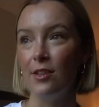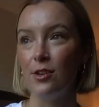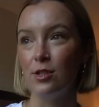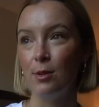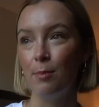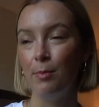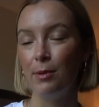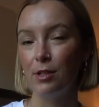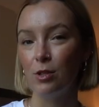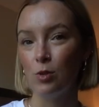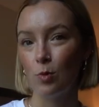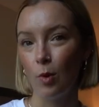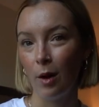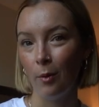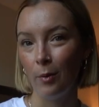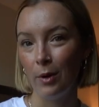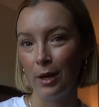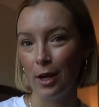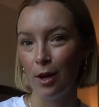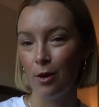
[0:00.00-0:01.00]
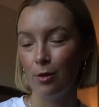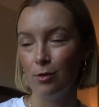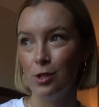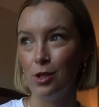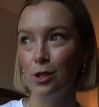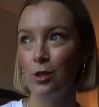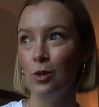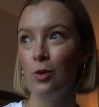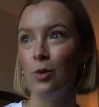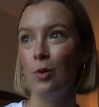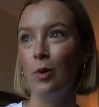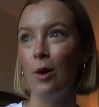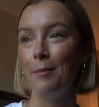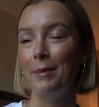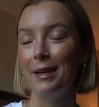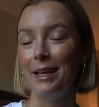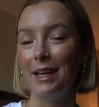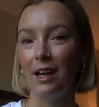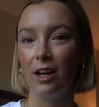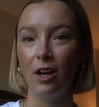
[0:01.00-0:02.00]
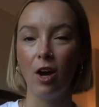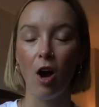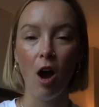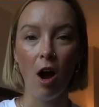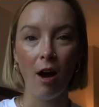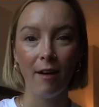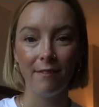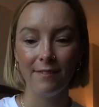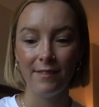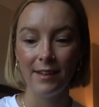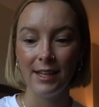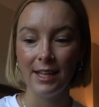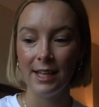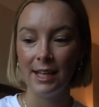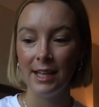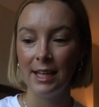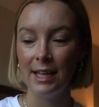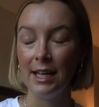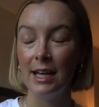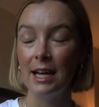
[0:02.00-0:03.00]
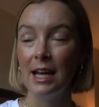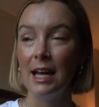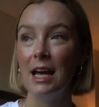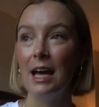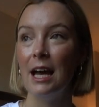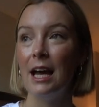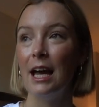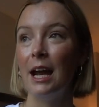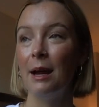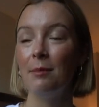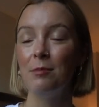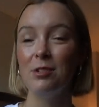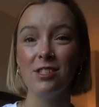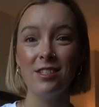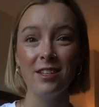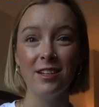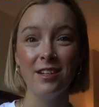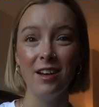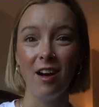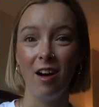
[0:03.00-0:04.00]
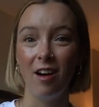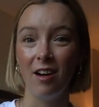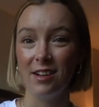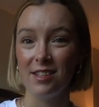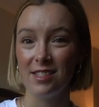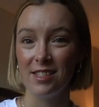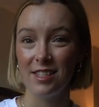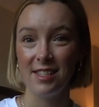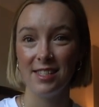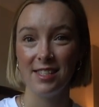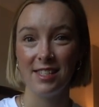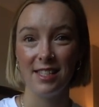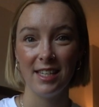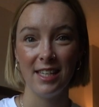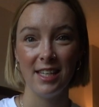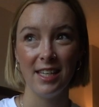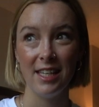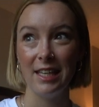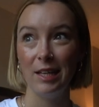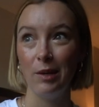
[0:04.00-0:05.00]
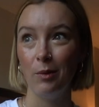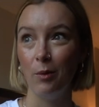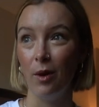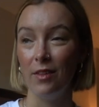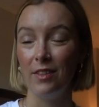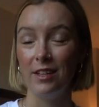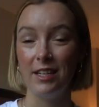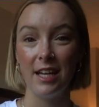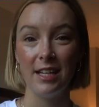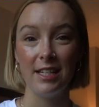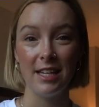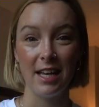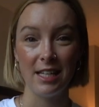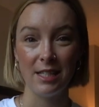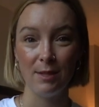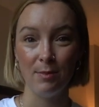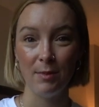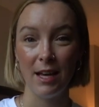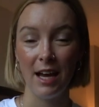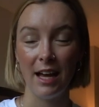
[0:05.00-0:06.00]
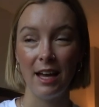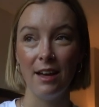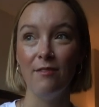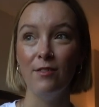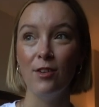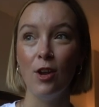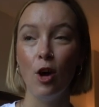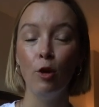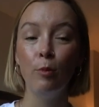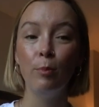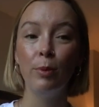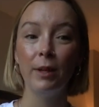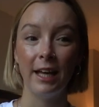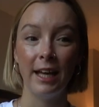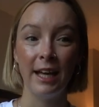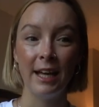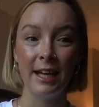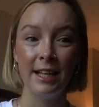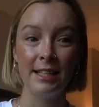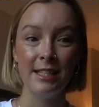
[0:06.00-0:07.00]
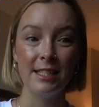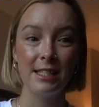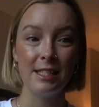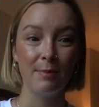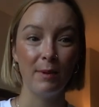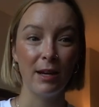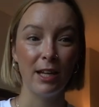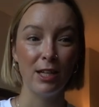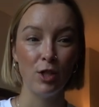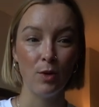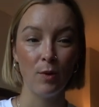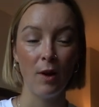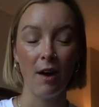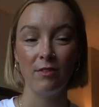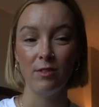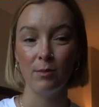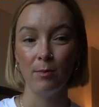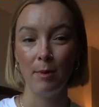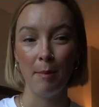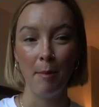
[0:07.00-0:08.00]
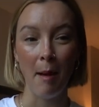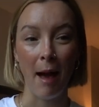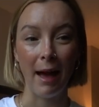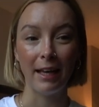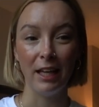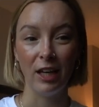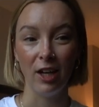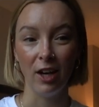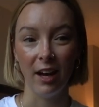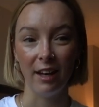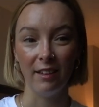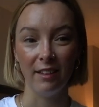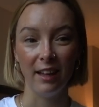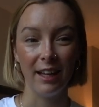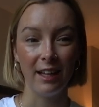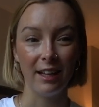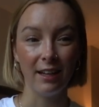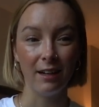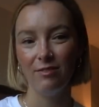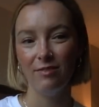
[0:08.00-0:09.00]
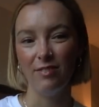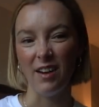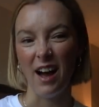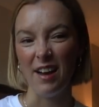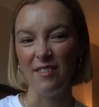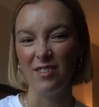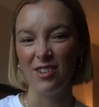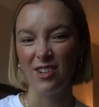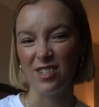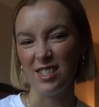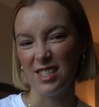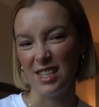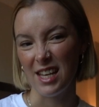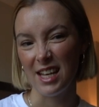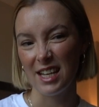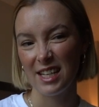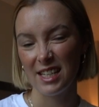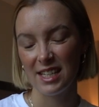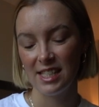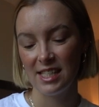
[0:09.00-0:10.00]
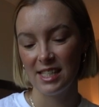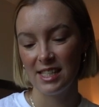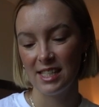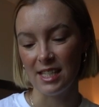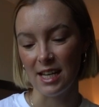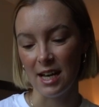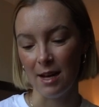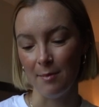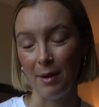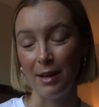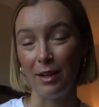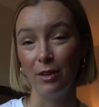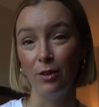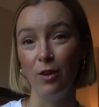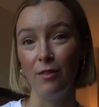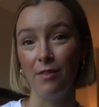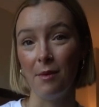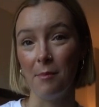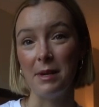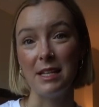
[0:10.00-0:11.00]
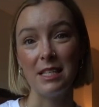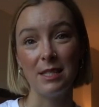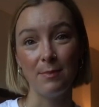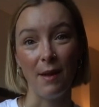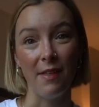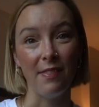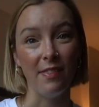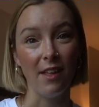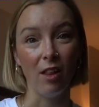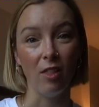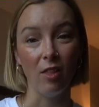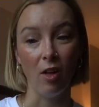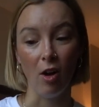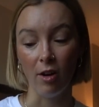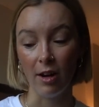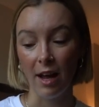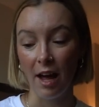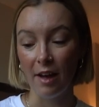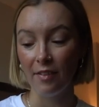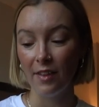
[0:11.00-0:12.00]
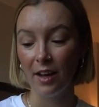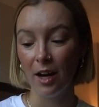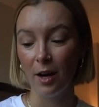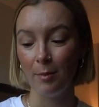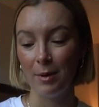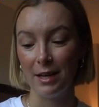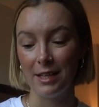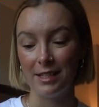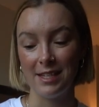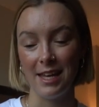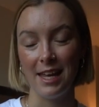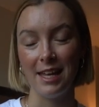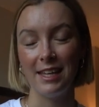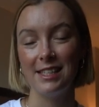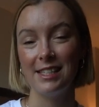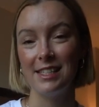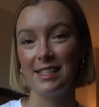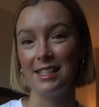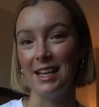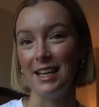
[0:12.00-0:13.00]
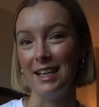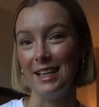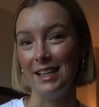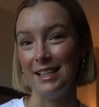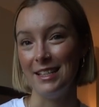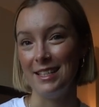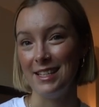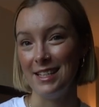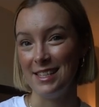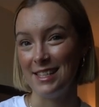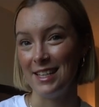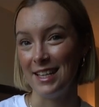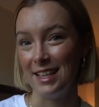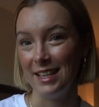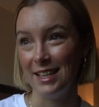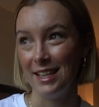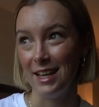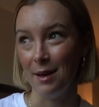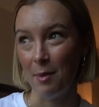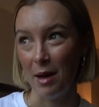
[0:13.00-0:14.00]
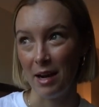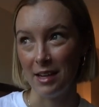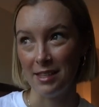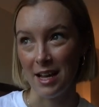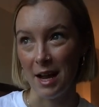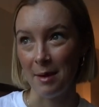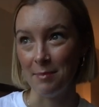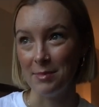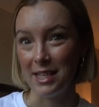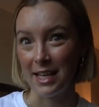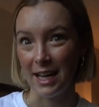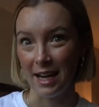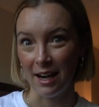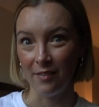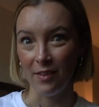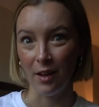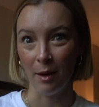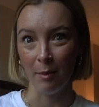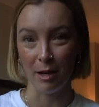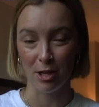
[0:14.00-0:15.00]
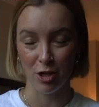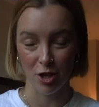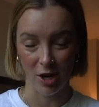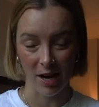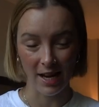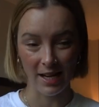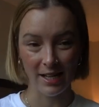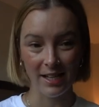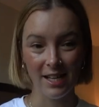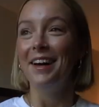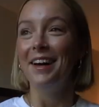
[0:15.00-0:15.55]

There's a bookstore I wanna go to. I'm gonna get coffee. And I'm just gonna honestly see where the day takes me. I have no plans, but I do have to be back here at like five or six. Um, I don't know if I'm gonna spend that long out there, but it takes a decent amount of time to get out there by train.